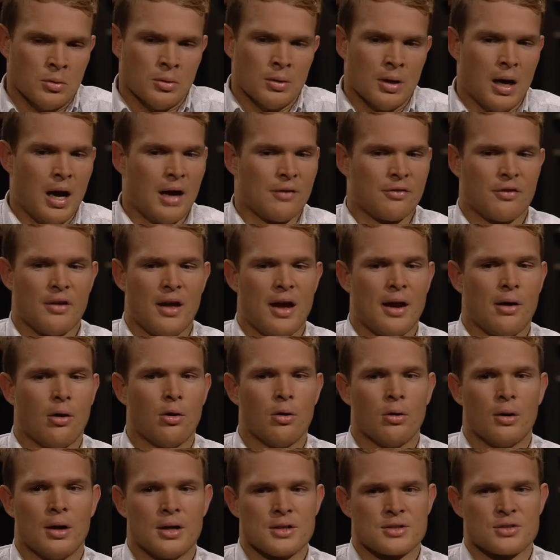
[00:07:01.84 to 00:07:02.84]
after that, I
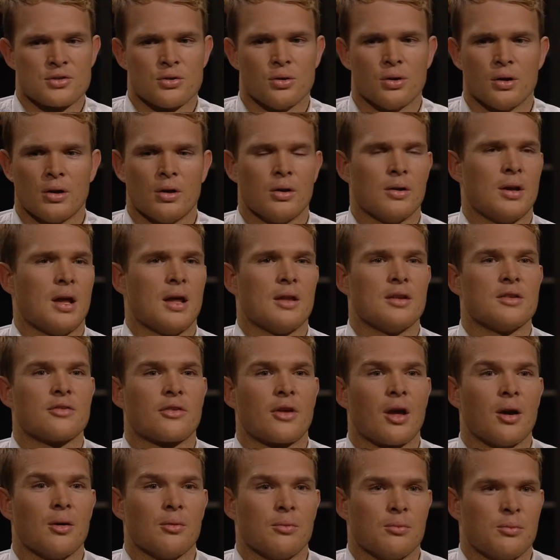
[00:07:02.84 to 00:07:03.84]
always thought, oh no, this
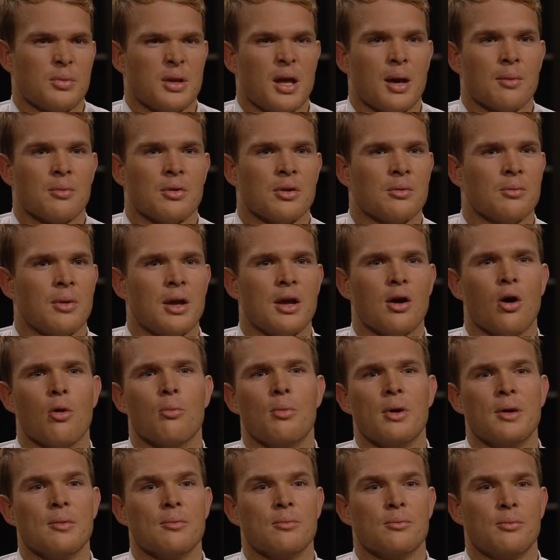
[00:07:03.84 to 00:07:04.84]
can't be happening to me. I'll
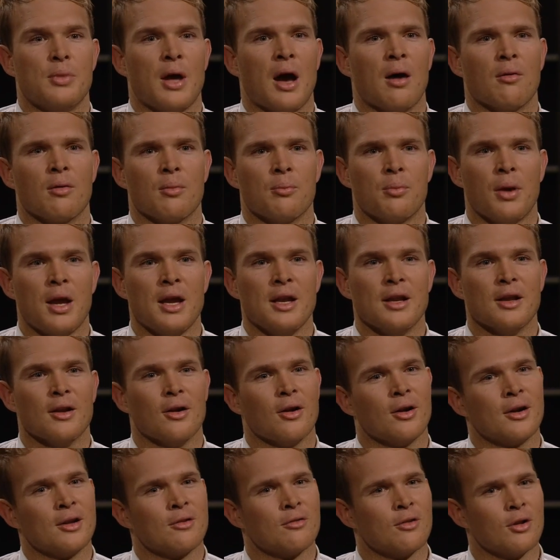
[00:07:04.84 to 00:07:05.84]
be able to beat it.
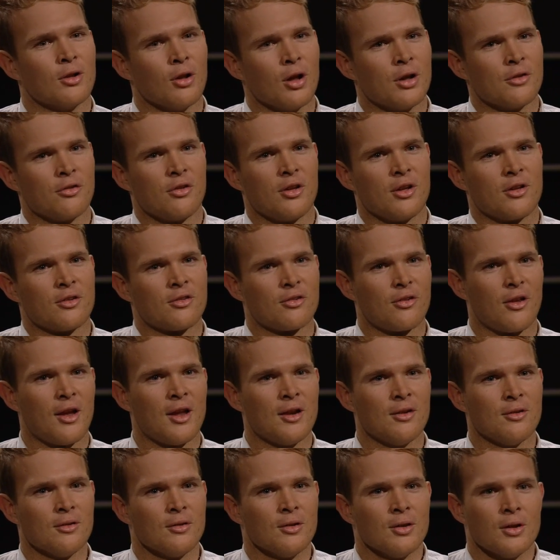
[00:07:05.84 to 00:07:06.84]
I didn't realise the
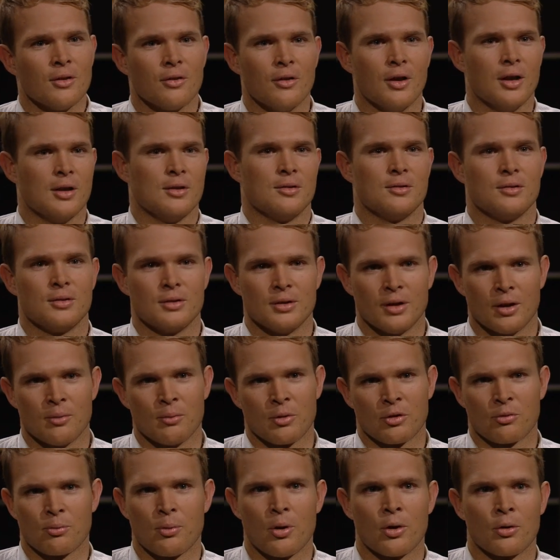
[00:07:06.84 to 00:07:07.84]
extent that my
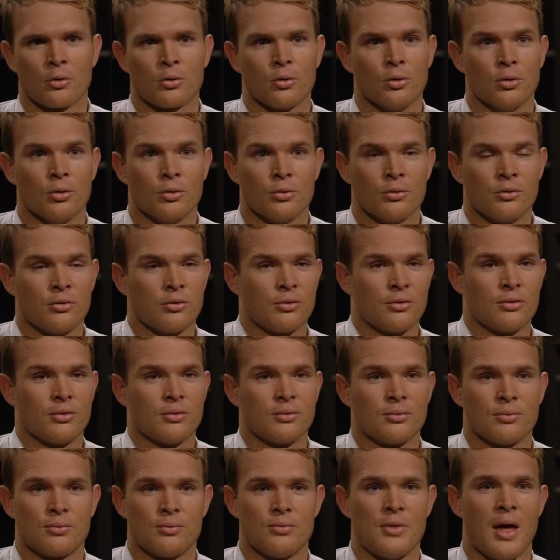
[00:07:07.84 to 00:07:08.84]
spinal cord's
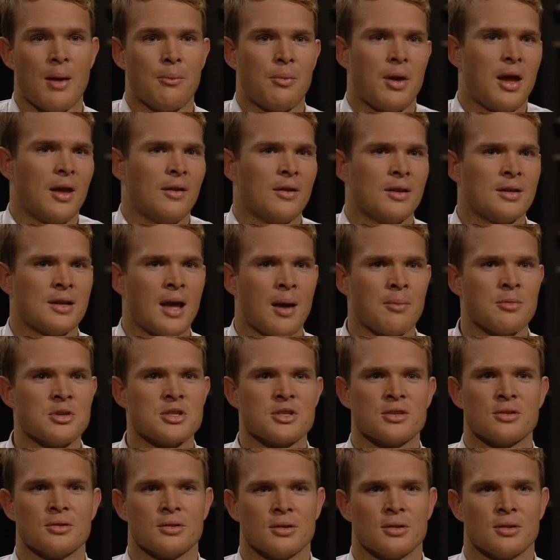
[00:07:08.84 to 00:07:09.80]
that badly damaged it.